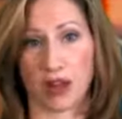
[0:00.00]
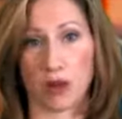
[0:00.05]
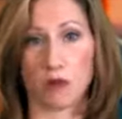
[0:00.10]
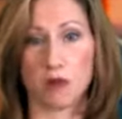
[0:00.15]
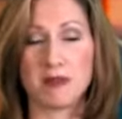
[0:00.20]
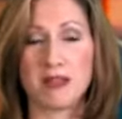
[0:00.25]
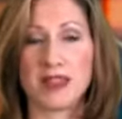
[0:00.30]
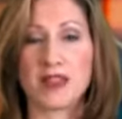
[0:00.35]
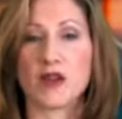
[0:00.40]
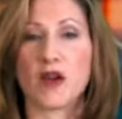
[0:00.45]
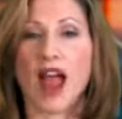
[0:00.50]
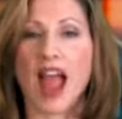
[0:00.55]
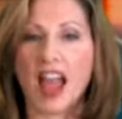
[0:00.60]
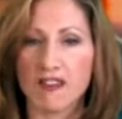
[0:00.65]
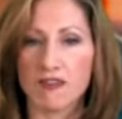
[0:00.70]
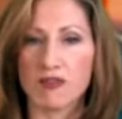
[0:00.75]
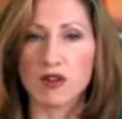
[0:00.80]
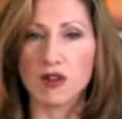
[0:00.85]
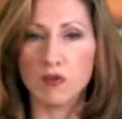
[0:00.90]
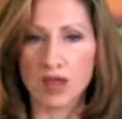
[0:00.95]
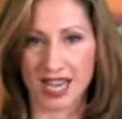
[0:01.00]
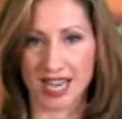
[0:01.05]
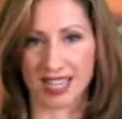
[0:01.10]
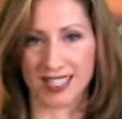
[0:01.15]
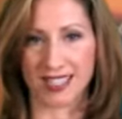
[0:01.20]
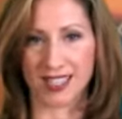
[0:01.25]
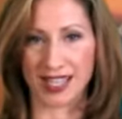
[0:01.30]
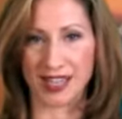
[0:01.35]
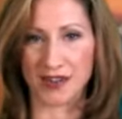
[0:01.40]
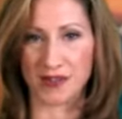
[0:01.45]
We'll be there every
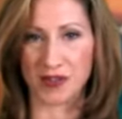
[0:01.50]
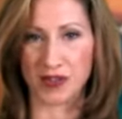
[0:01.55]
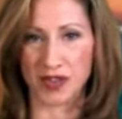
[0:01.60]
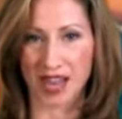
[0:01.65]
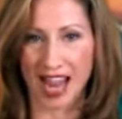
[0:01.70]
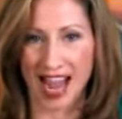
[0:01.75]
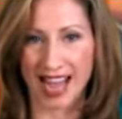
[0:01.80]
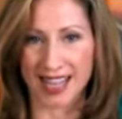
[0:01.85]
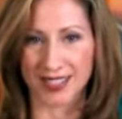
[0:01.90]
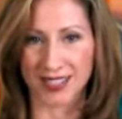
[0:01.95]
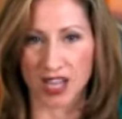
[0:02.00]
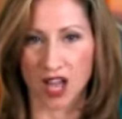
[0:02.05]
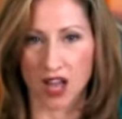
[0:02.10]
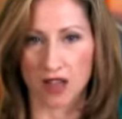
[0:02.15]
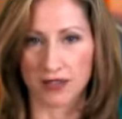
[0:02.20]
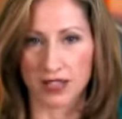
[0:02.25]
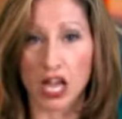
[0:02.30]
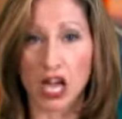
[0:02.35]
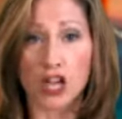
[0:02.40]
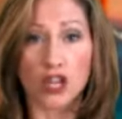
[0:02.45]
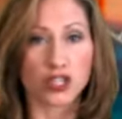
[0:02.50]
week to interview the cast offs,